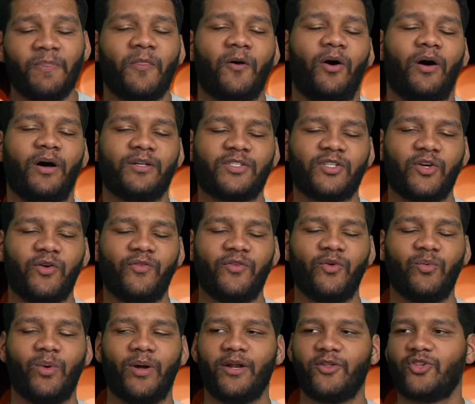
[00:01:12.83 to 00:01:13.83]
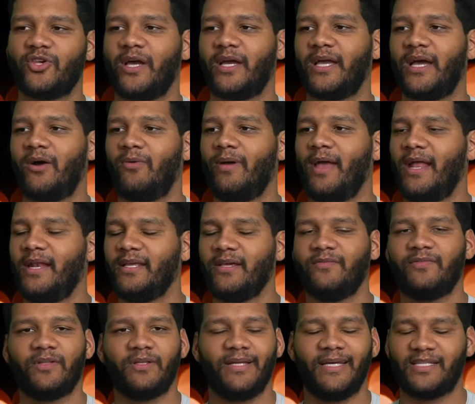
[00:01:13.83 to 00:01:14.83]
Also, if you want to check out any of
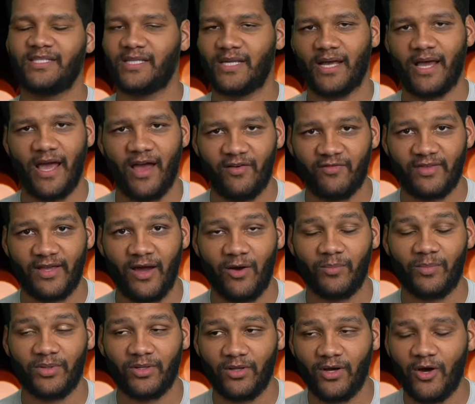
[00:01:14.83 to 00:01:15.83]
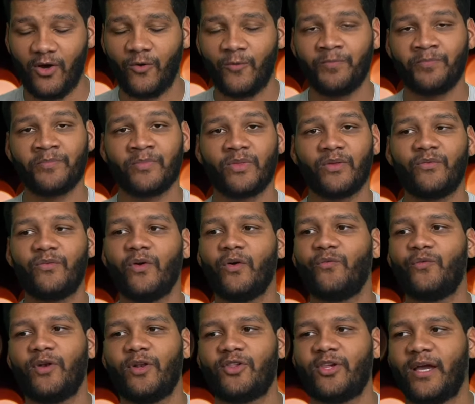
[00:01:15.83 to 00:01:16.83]
the links that I have down below, feel
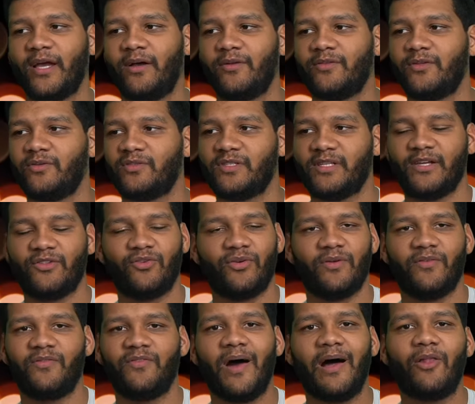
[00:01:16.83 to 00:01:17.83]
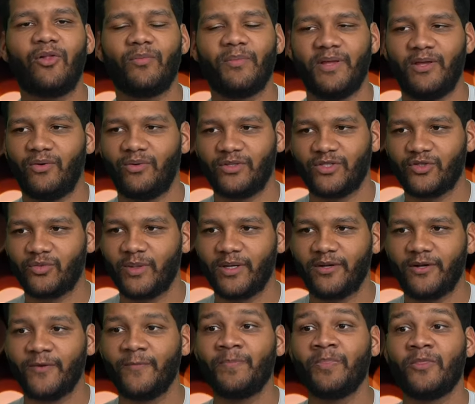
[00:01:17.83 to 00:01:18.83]
free to check out those links. You can follow me on
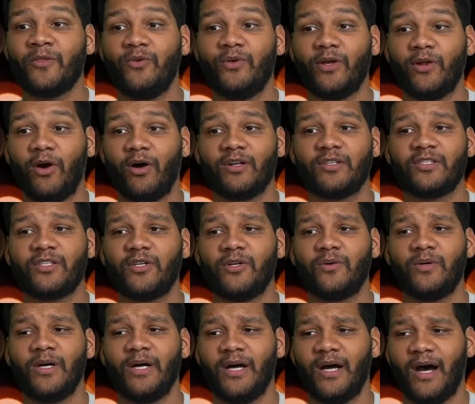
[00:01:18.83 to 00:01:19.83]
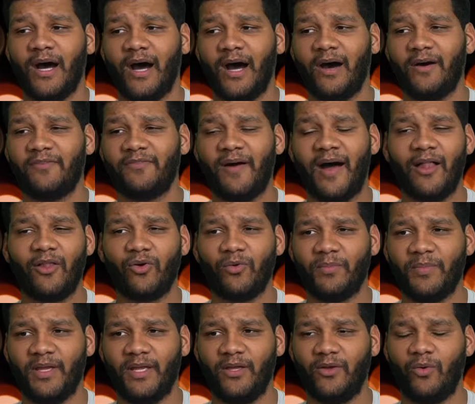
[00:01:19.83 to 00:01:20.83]
Twitter. You can also uh, follow
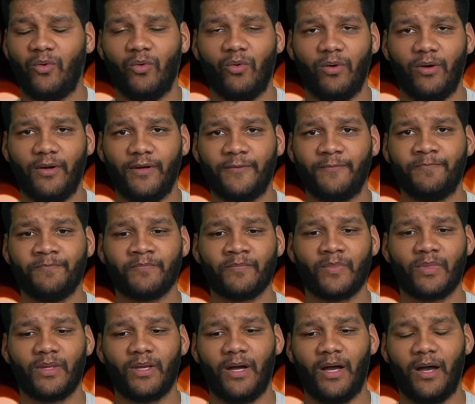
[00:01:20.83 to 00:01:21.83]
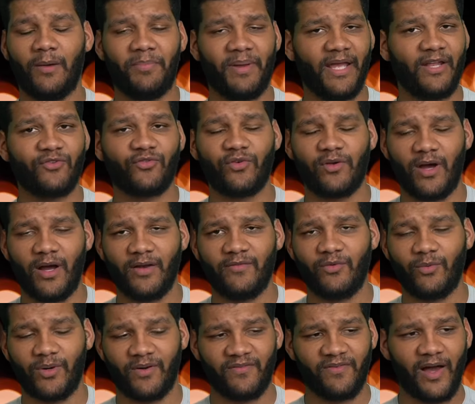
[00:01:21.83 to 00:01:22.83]
me on Uh, Patreon if you
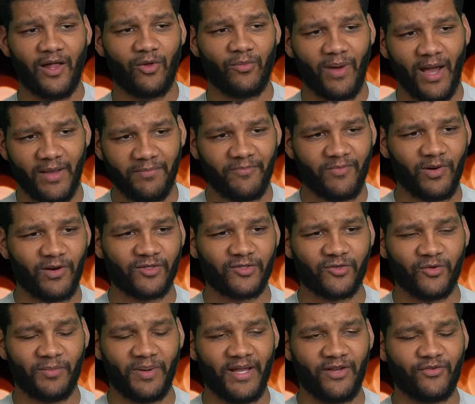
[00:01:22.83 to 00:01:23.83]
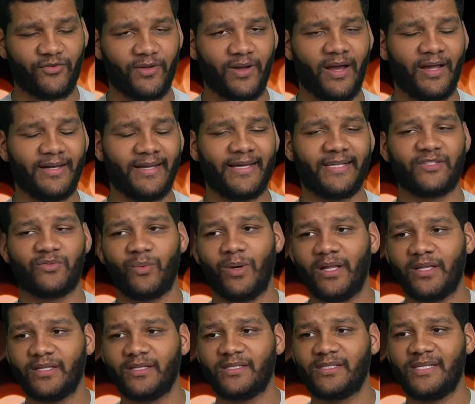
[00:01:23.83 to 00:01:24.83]
want to follow my personal Patreon as
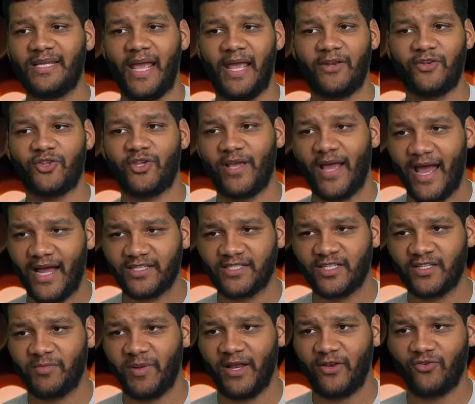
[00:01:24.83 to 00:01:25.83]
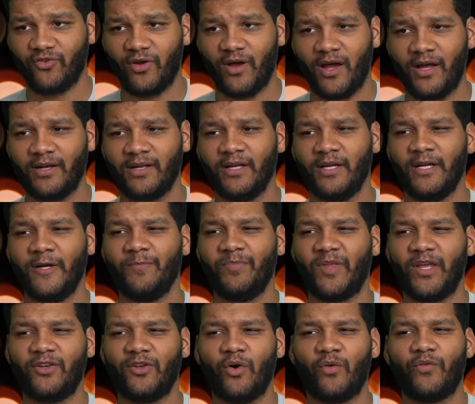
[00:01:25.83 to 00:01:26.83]
well as the H G Access Patreon.
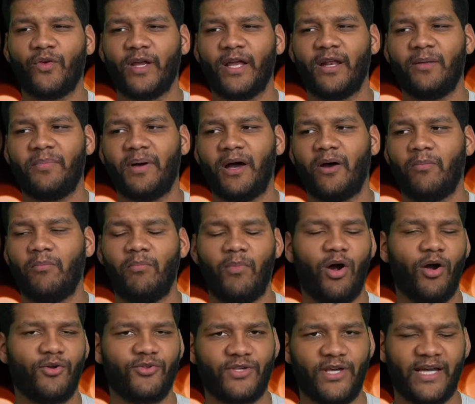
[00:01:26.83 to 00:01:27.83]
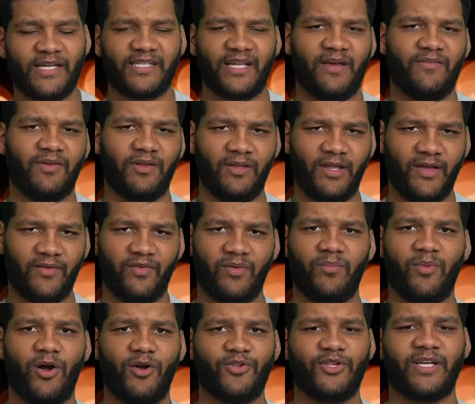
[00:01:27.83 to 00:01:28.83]
And don't forget about Margex. I have a link for
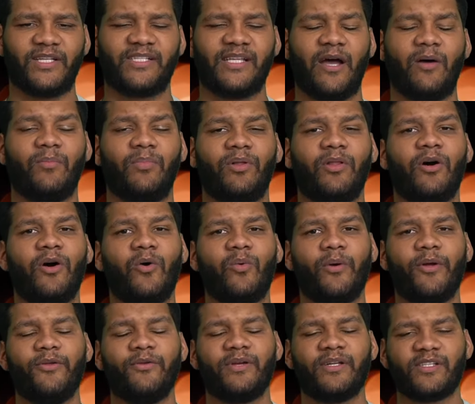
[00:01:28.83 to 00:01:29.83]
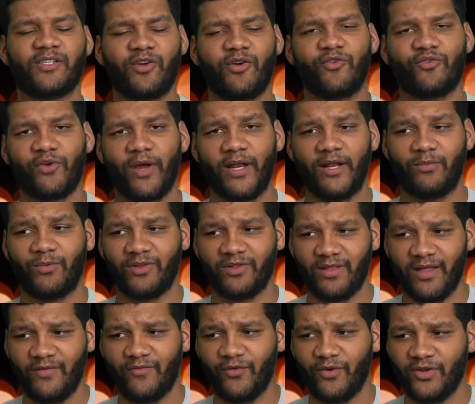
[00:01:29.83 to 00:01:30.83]
Margex down below where you can start trading with
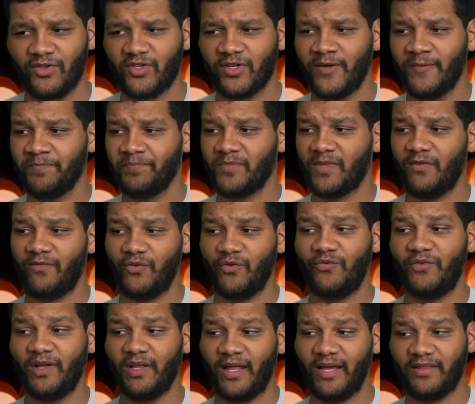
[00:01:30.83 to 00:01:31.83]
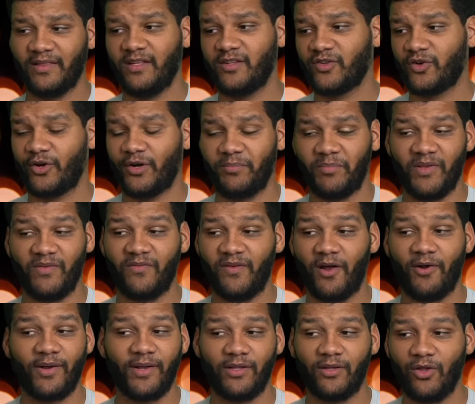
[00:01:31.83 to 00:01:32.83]
leverage if you feel like these are going to be
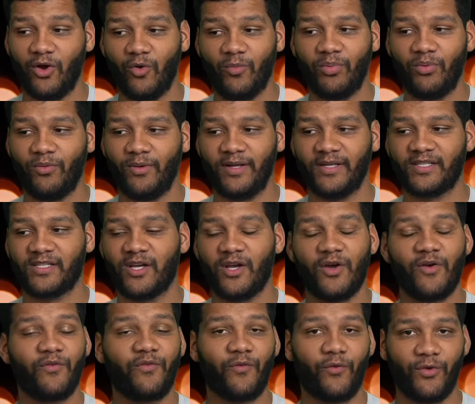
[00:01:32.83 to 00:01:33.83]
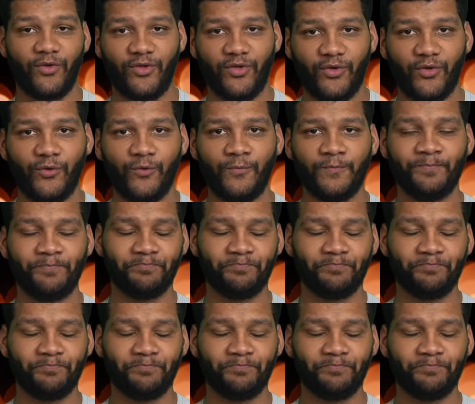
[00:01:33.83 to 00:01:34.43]
very low points for you.